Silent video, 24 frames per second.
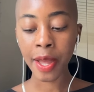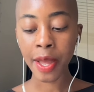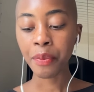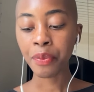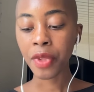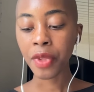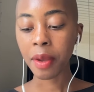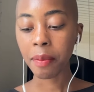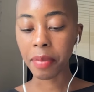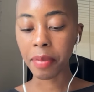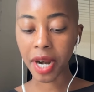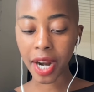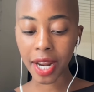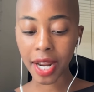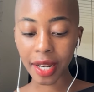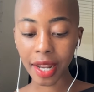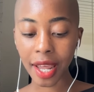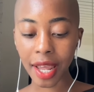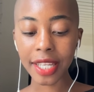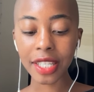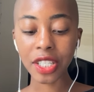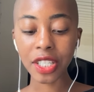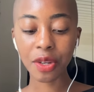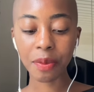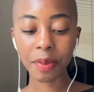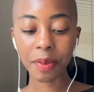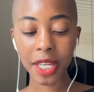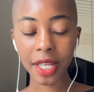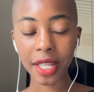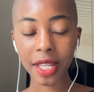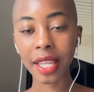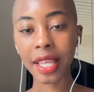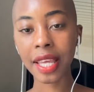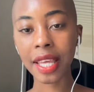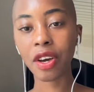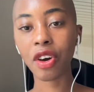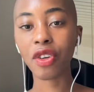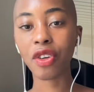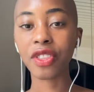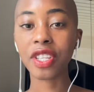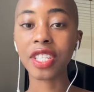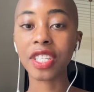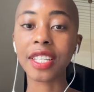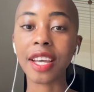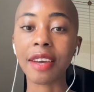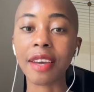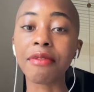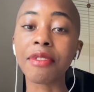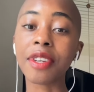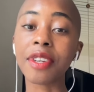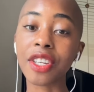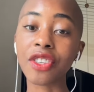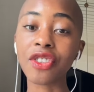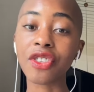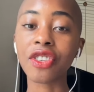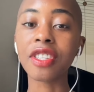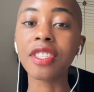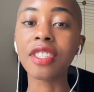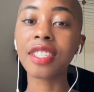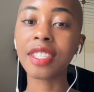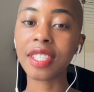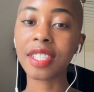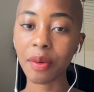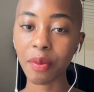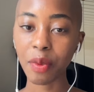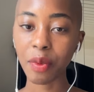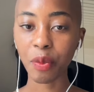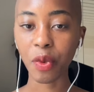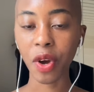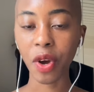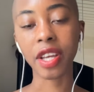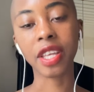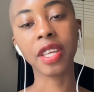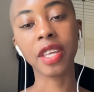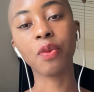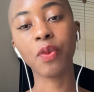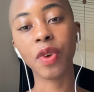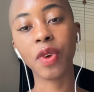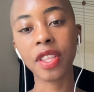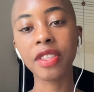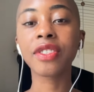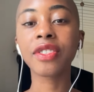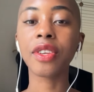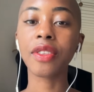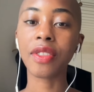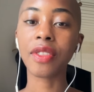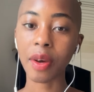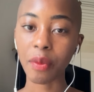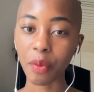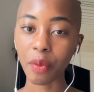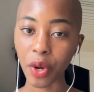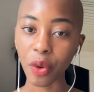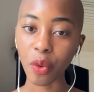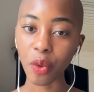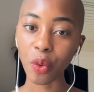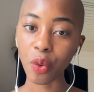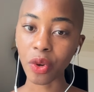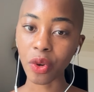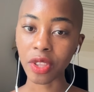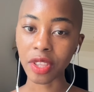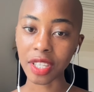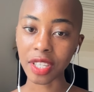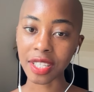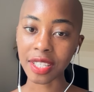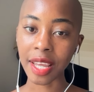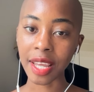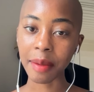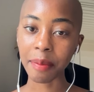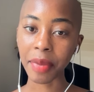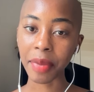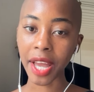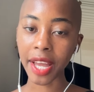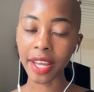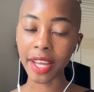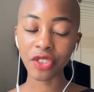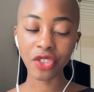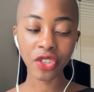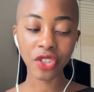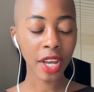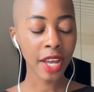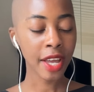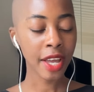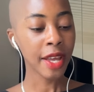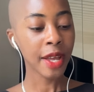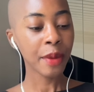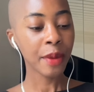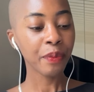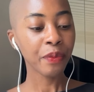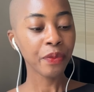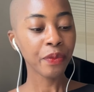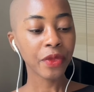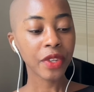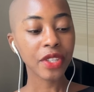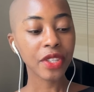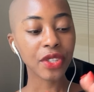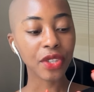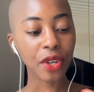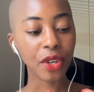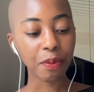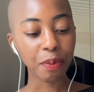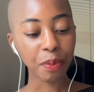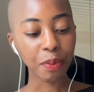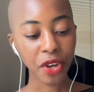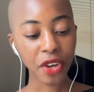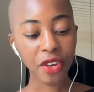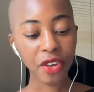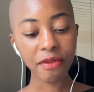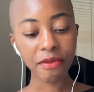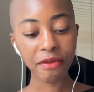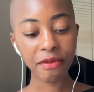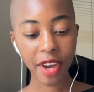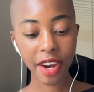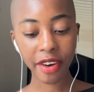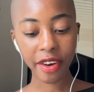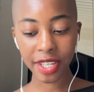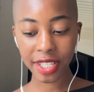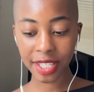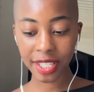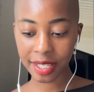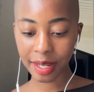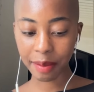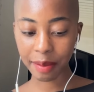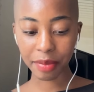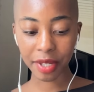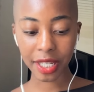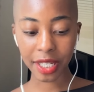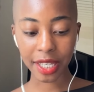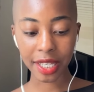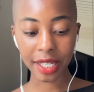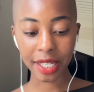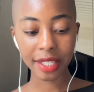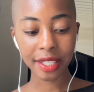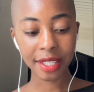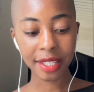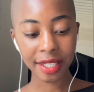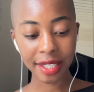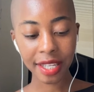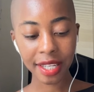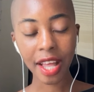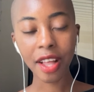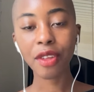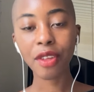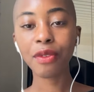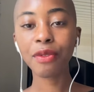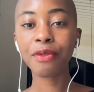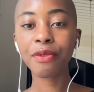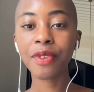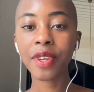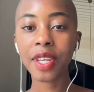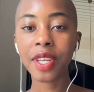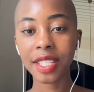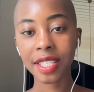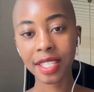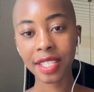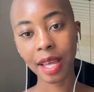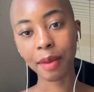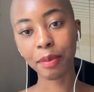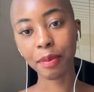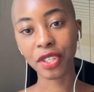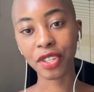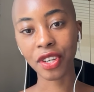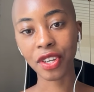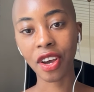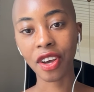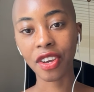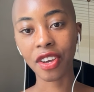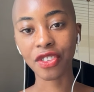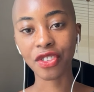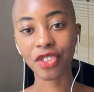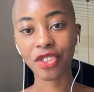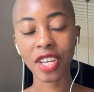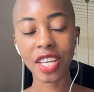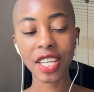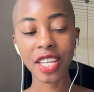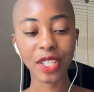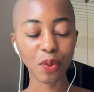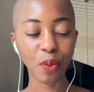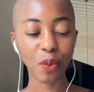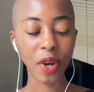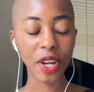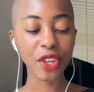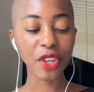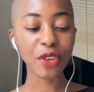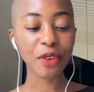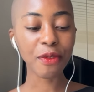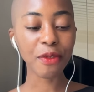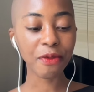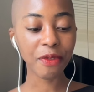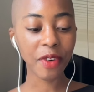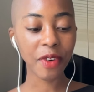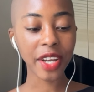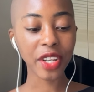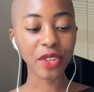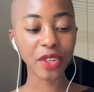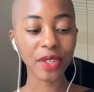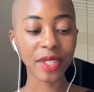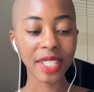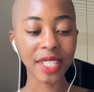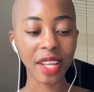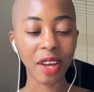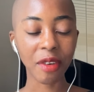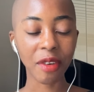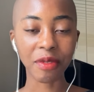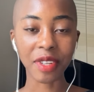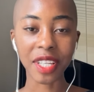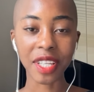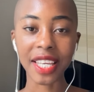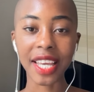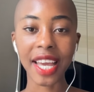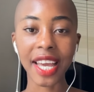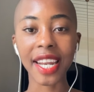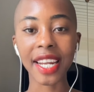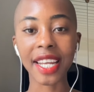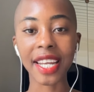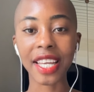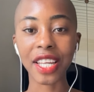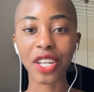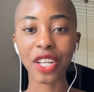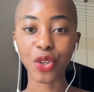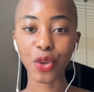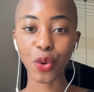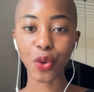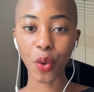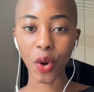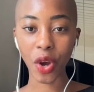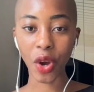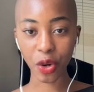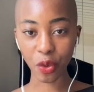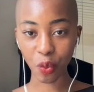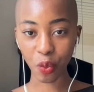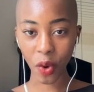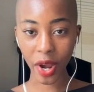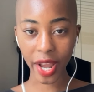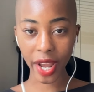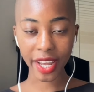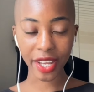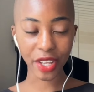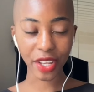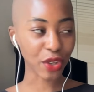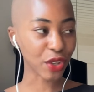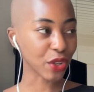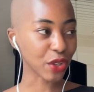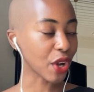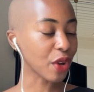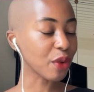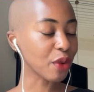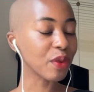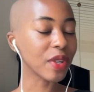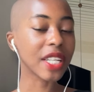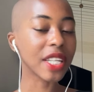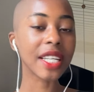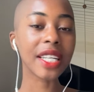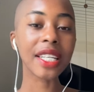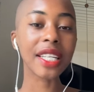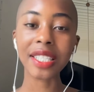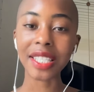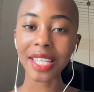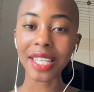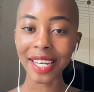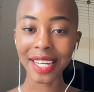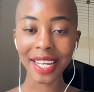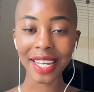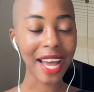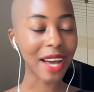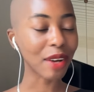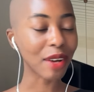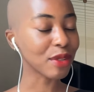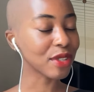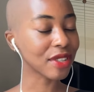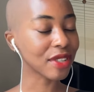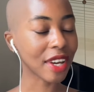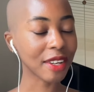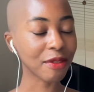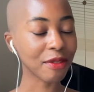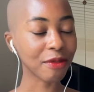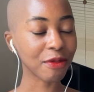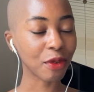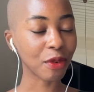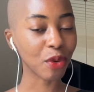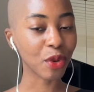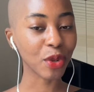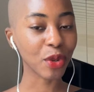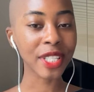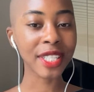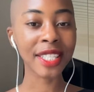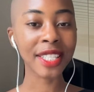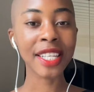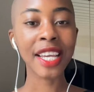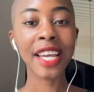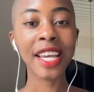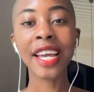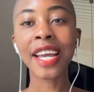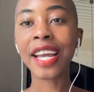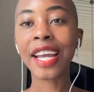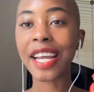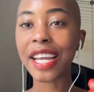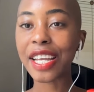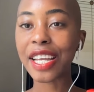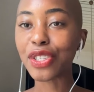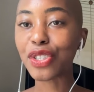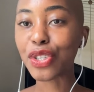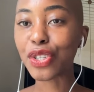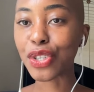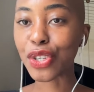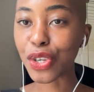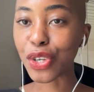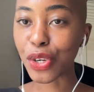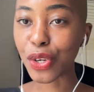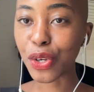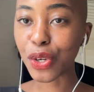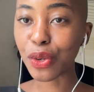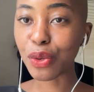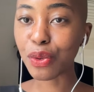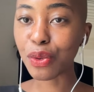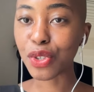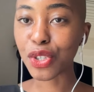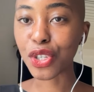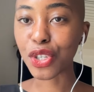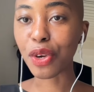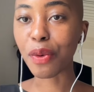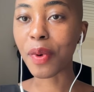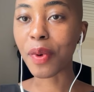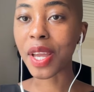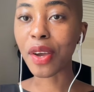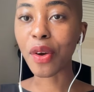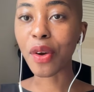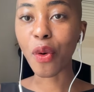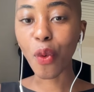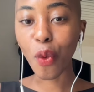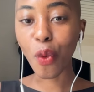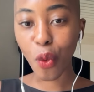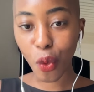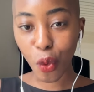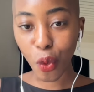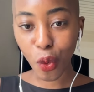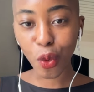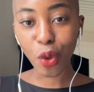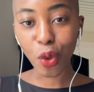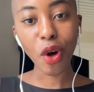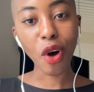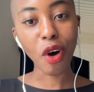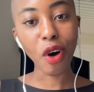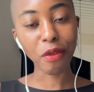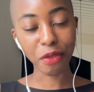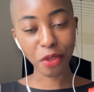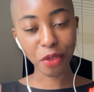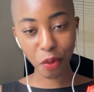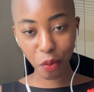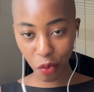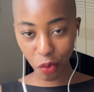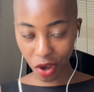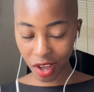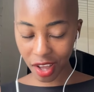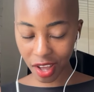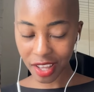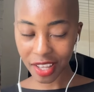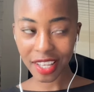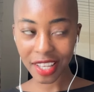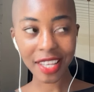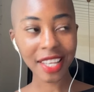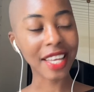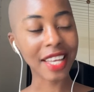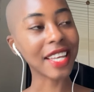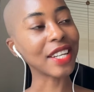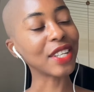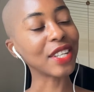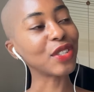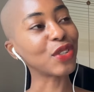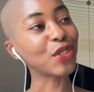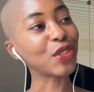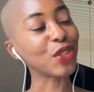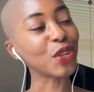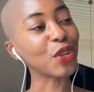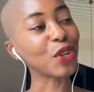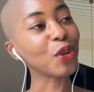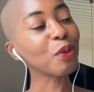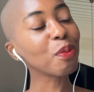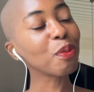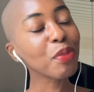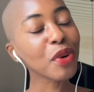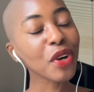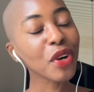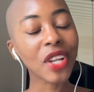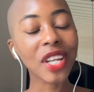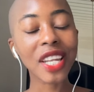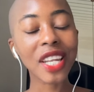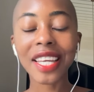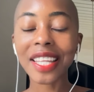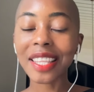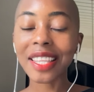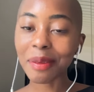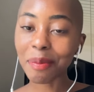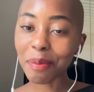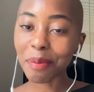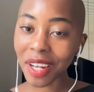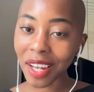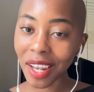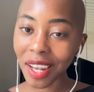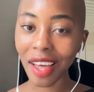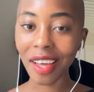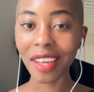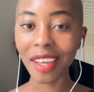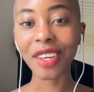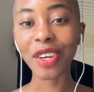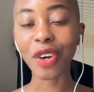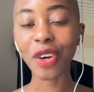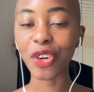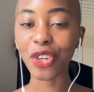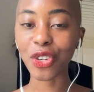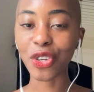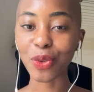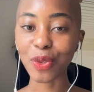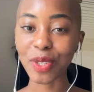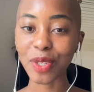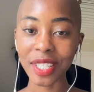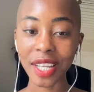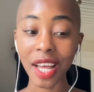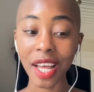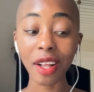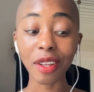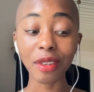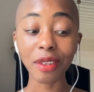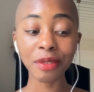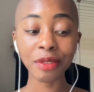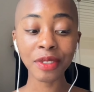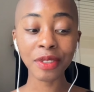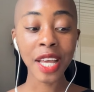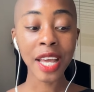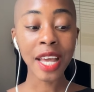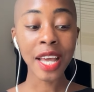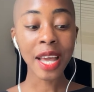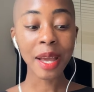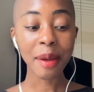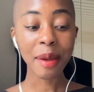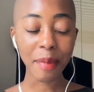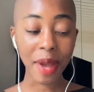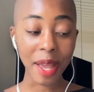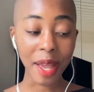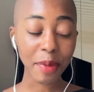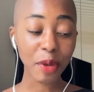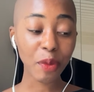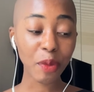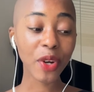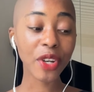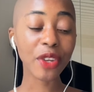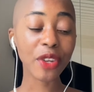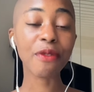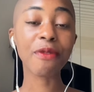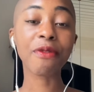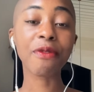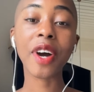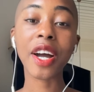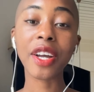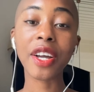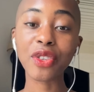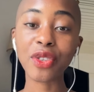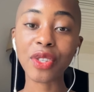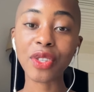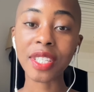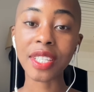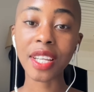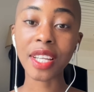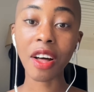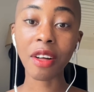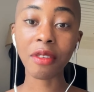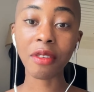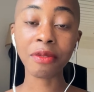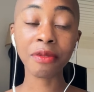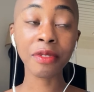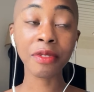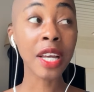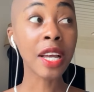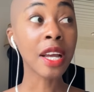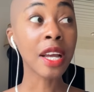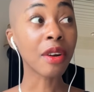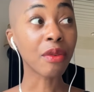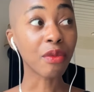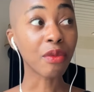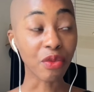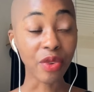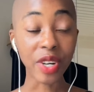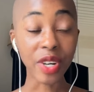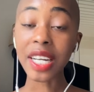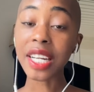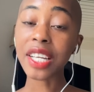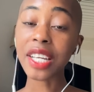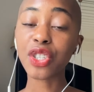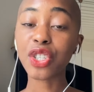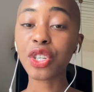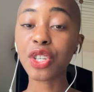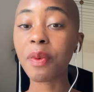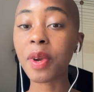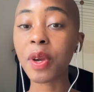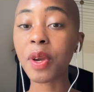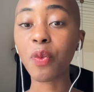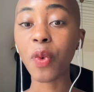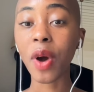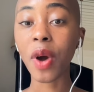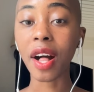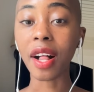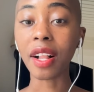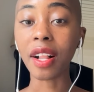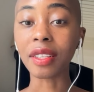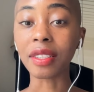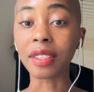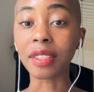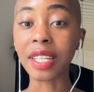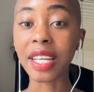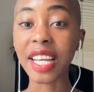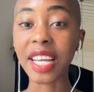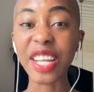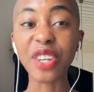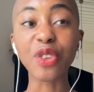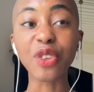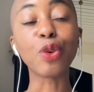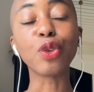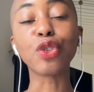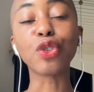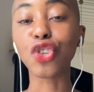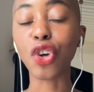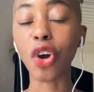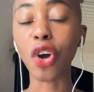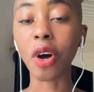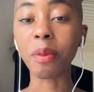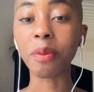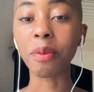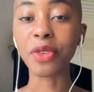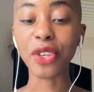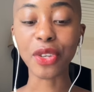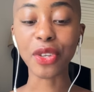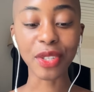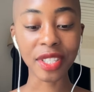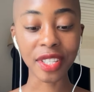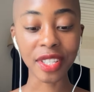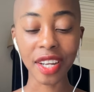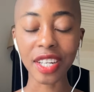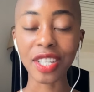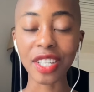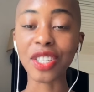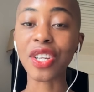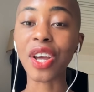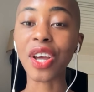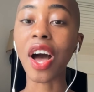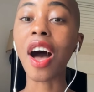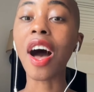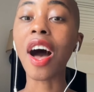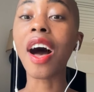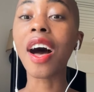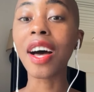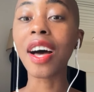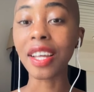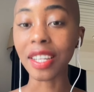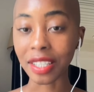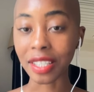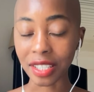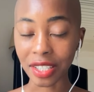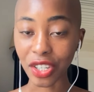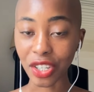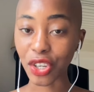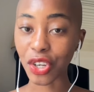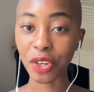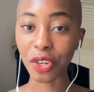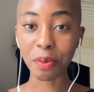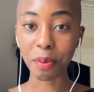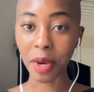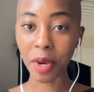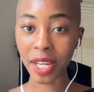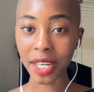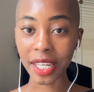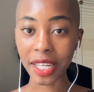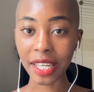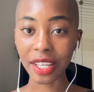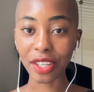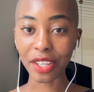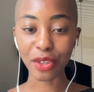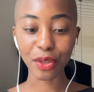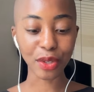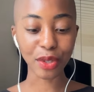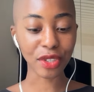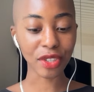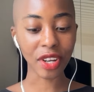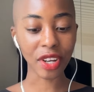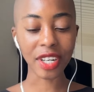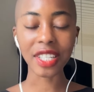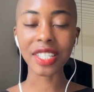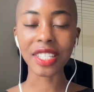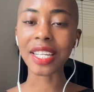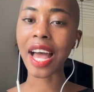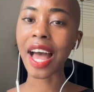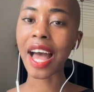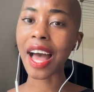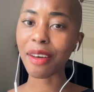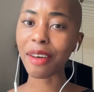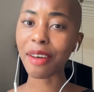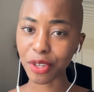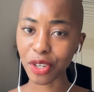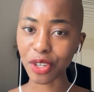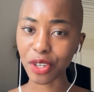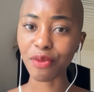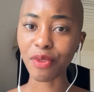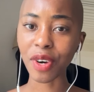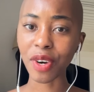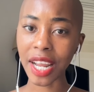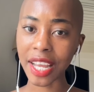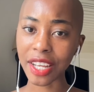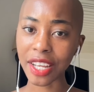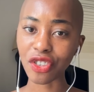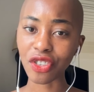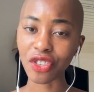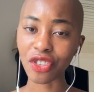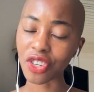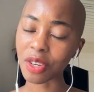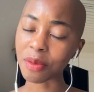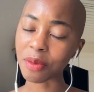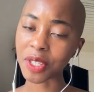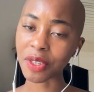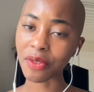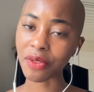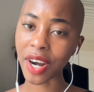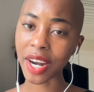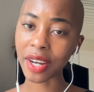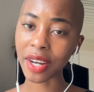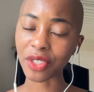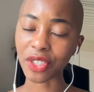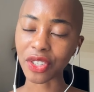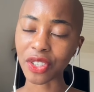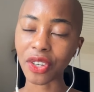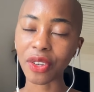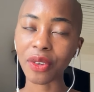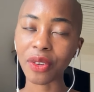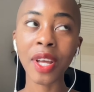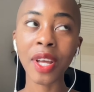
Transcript: But I like to be clear on the definitions that we're working with so that we're all on the same page. So put very simply, self-sabotage is when you find yourself getting in your own way. You don't need any outside force. It's you doing all of the work. It is you pulling the plug on yourself. Maybe when you find yourself really doing well in your job, you're starting to earn good money. You're starting to have good relationships around you.